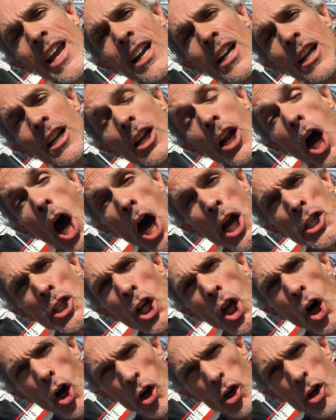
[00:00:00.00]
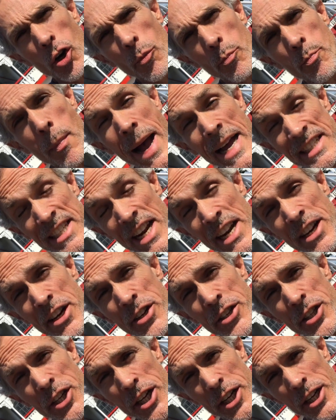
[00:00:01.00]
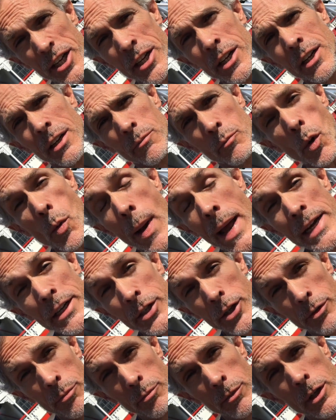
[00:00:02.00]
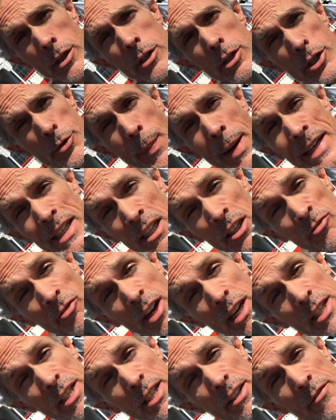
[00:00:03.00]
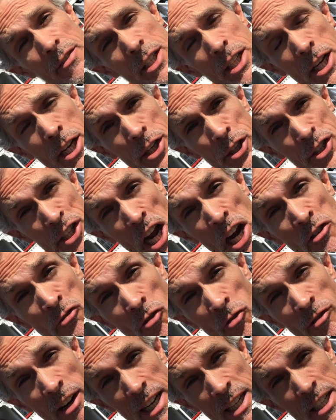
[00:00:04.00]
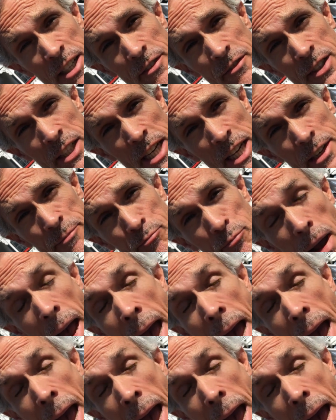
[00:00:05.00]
It'll unlock mass energy, momentum, special relativity, general relativity,